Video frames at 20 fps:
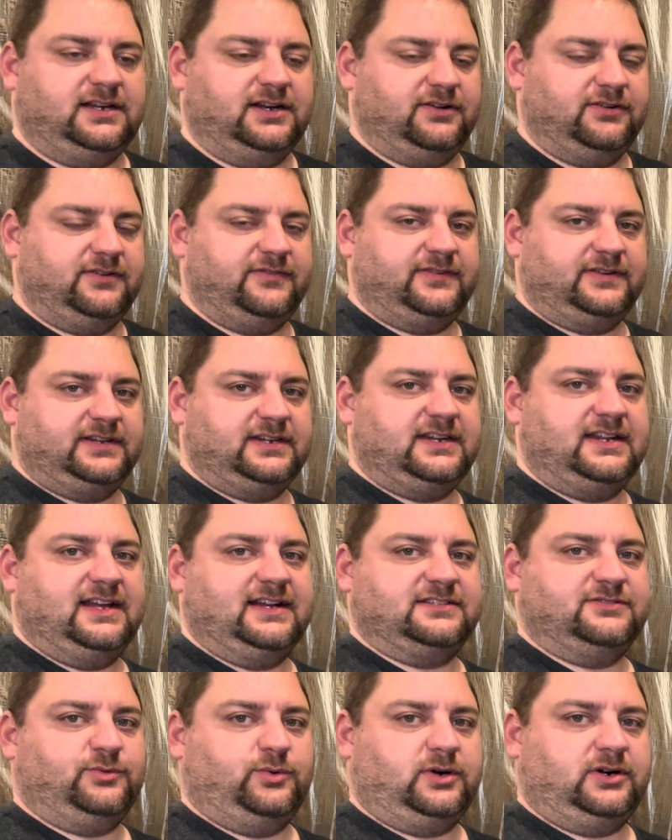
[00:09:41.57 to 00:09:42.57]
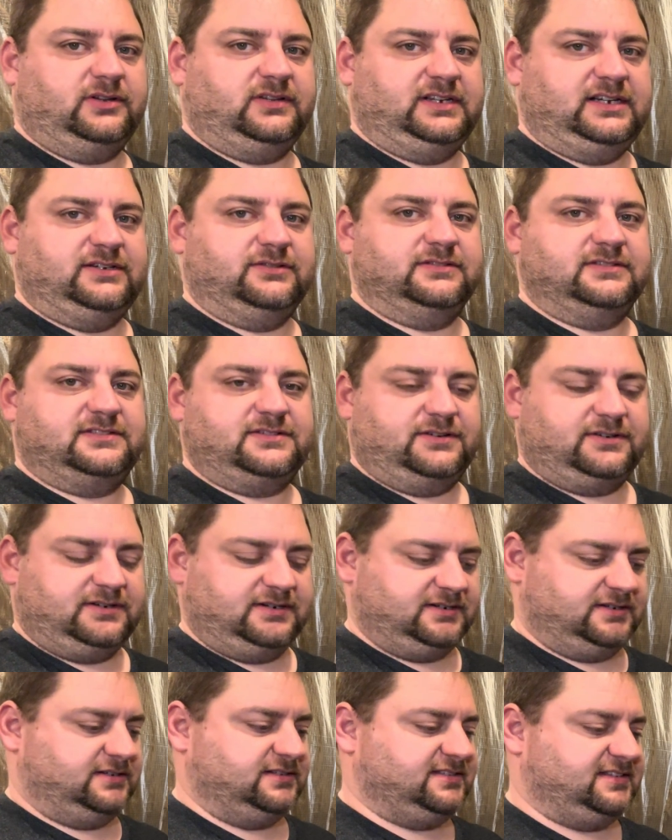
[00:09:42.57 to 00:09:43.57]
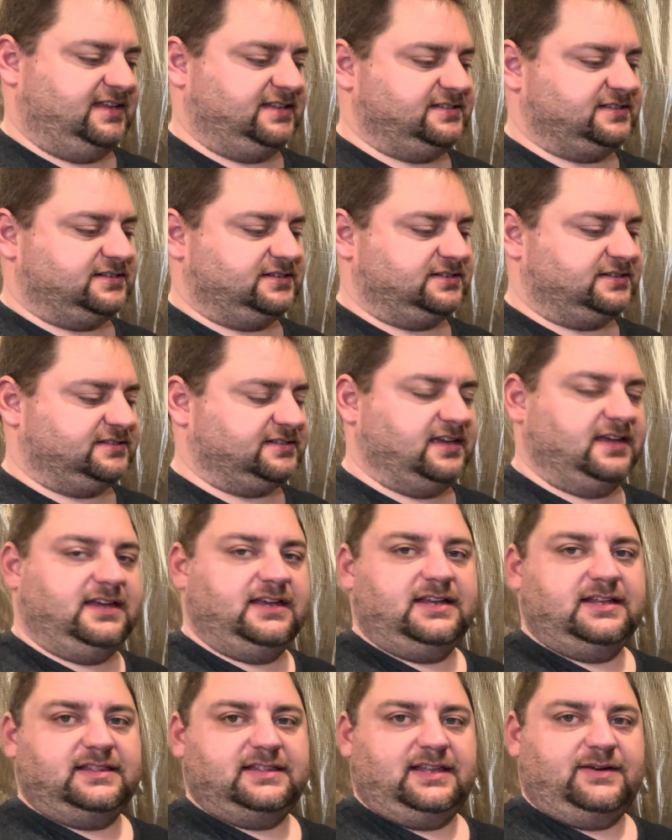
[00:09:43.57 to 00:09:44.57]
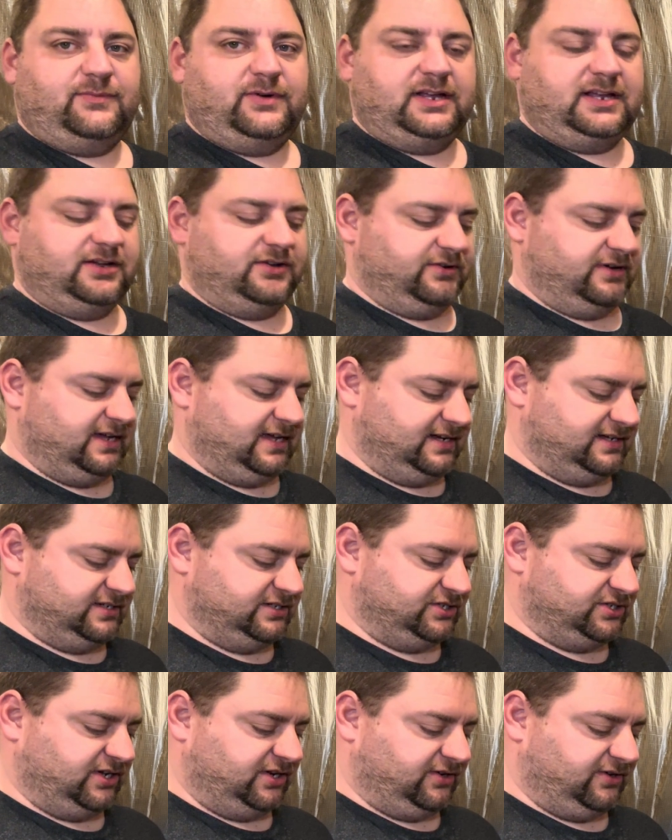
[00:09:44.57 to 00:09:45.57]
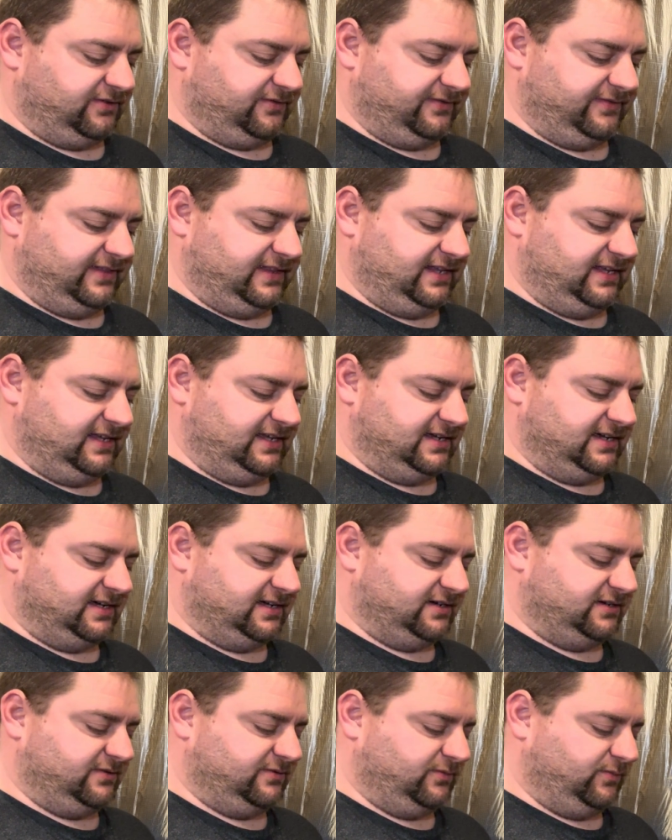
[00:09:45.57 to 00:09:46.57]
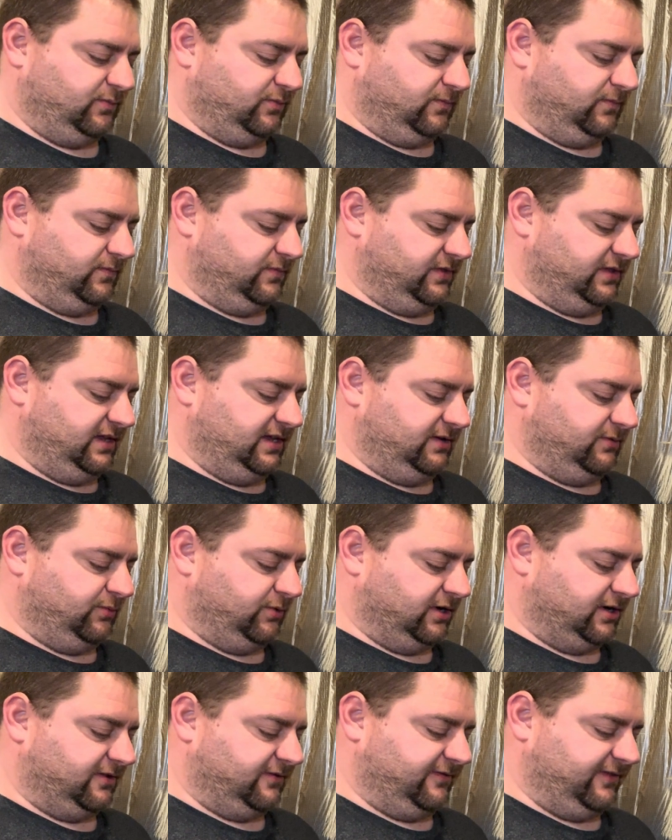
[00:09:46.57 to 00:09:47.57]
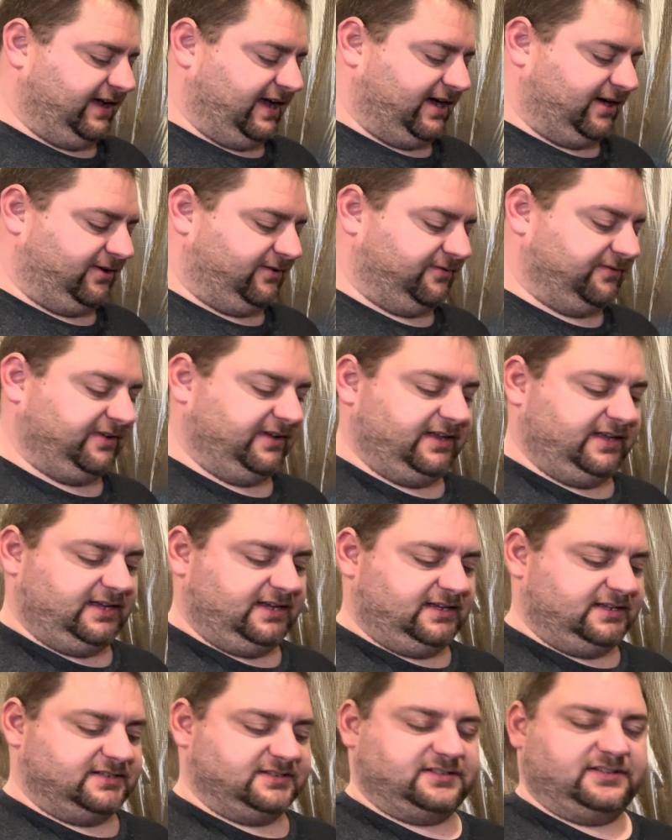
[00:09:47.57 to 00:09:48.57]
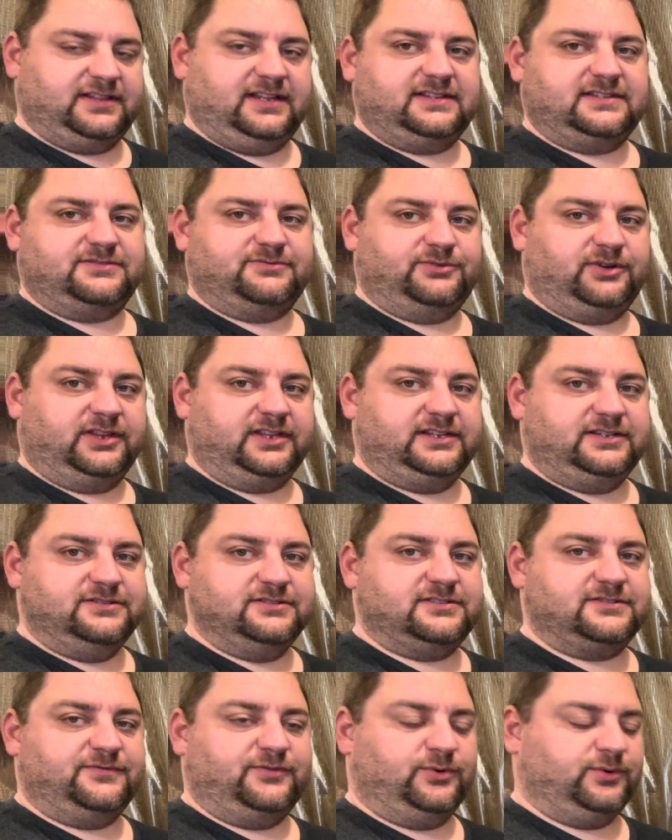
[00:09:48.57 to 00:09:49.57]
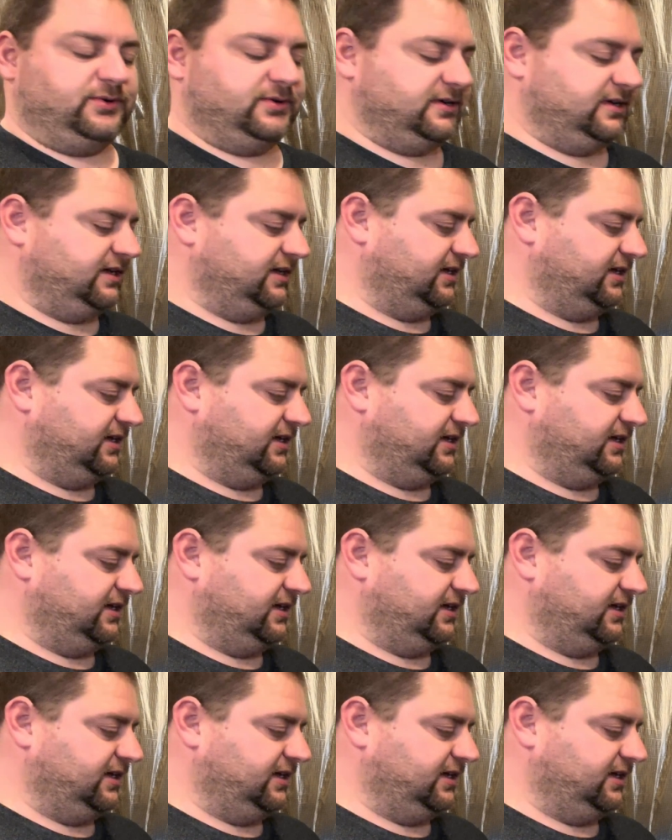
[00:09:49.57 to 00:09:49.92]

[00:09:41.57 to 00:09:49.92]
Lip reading: if it detects water leak on certain sensors, then we can go ahead and shut off the water valve. So that's really useful.